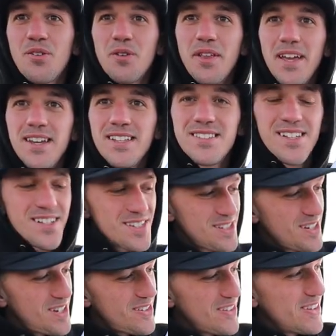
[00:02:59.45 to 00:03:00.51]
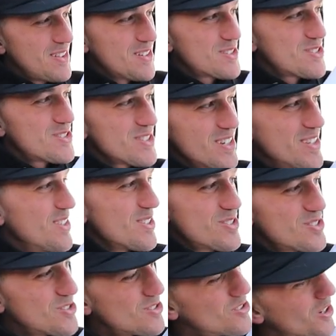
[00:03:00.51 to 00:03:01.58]
for the 86 show. It
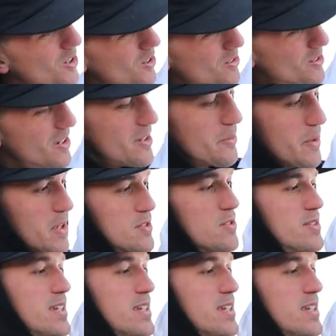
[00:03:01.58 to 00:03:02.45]
looks so good. And we also